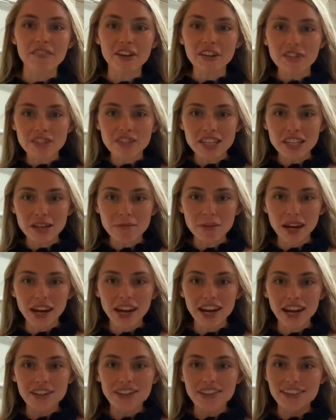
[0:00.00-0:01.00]
15
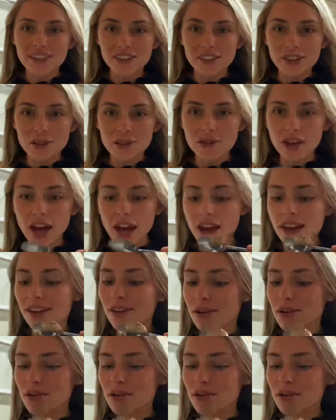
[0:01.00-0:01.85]
minutes till you get